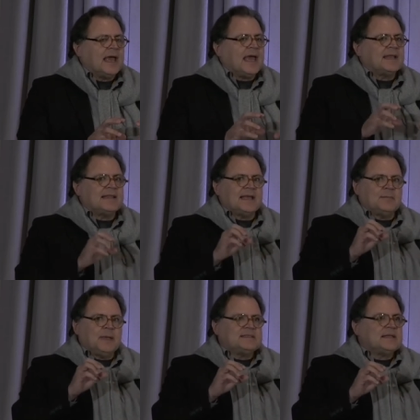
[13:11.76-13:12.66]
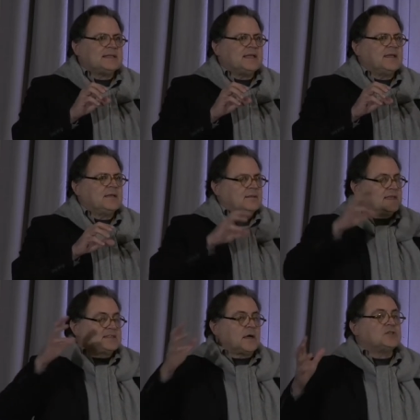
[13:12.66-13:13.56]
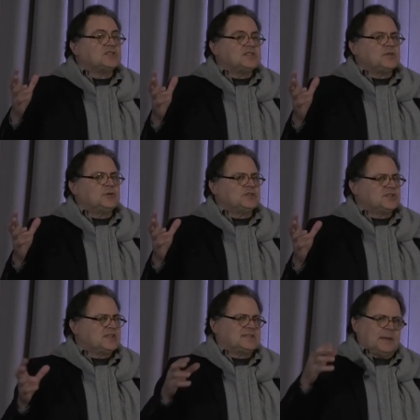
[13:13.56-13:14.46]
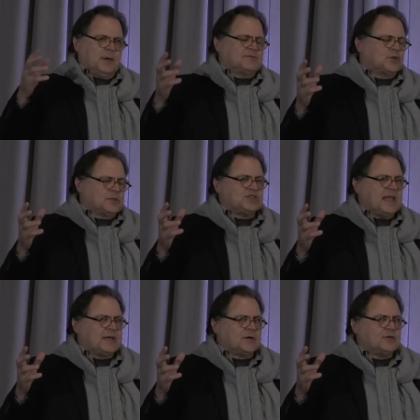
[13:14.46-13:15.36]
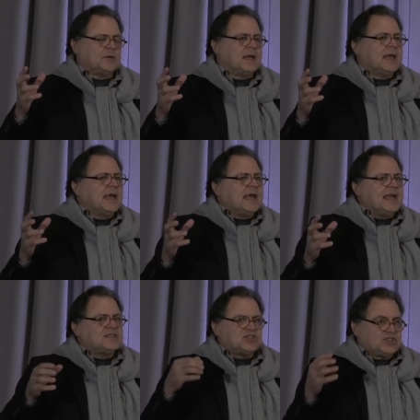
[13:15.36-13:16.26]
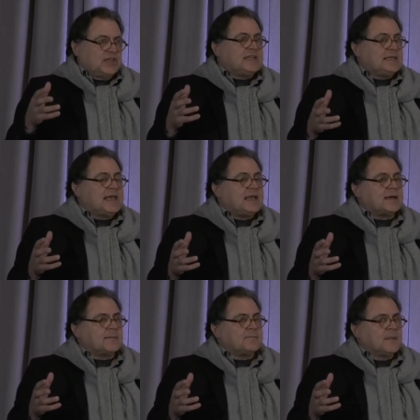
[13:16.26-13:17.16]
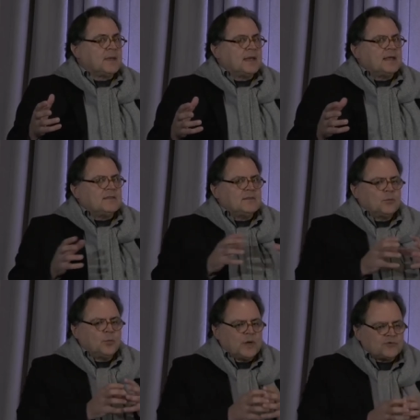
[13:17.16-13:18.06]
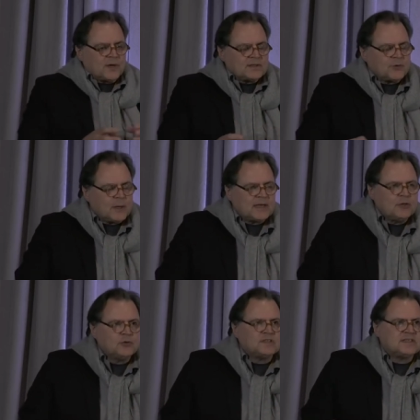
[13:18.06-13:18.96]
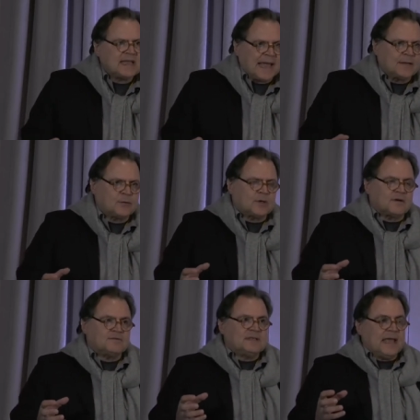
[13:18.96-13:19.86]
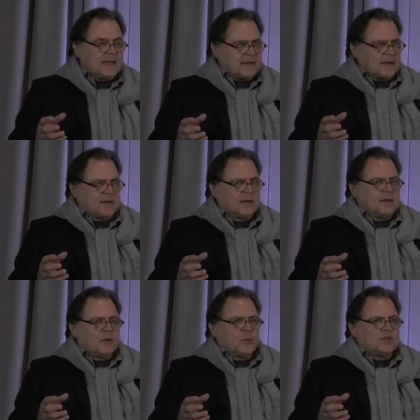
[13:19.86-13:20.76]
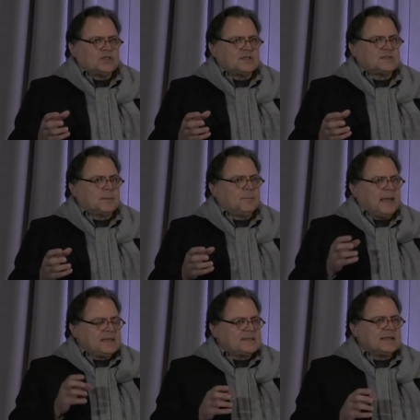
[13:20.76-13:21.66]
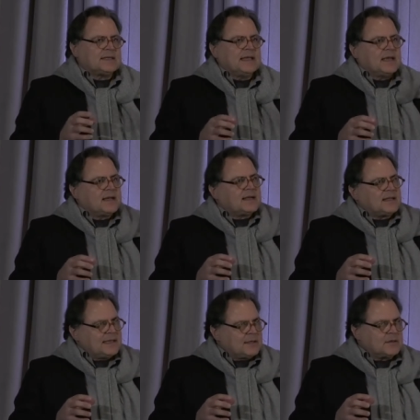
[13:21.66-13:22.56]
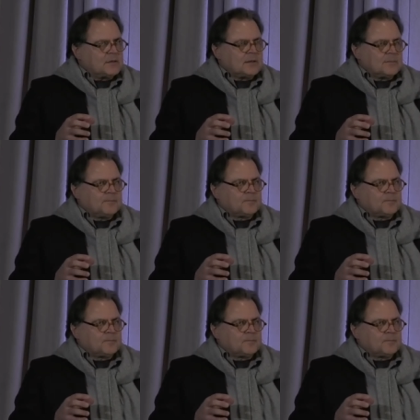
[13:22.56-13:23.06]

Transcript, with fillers: and then basically, these large institutions that say we have so much data on you, it's shitty data. We're trying to create a new standard of data, which is basically clinical